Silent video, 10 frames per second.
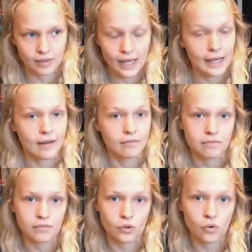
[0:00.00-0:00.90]
it
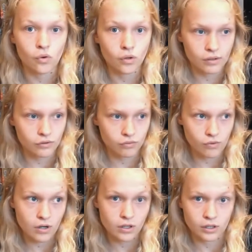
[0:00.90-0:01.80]
all goes
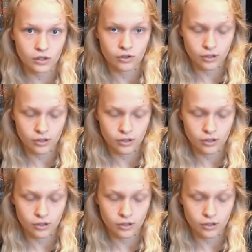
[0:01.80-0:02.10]
wrong, you